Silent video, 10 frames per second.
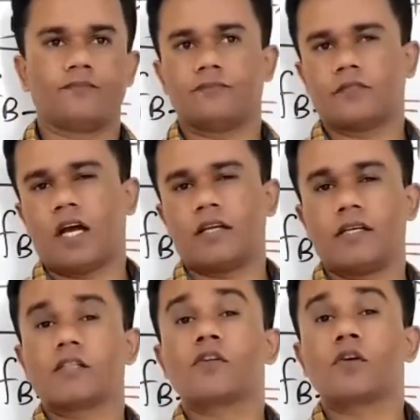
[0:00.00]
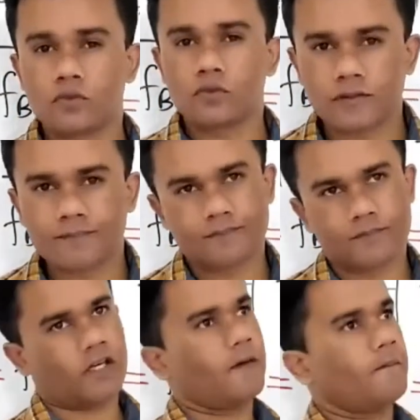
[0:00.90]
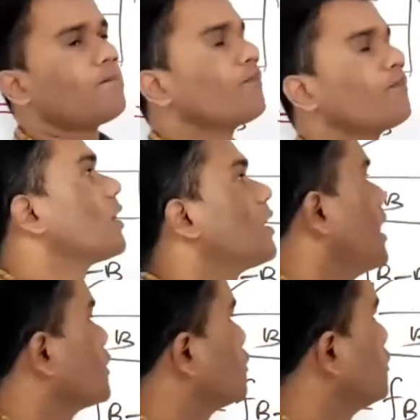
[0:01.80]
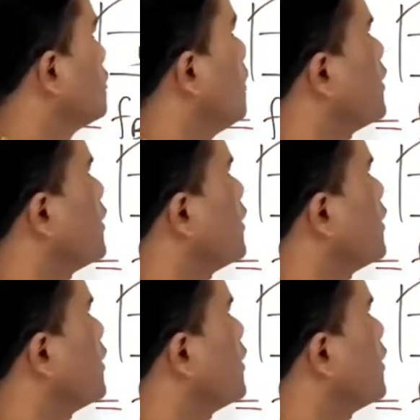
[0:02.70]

Ideal solution. Okay. Actually, why do we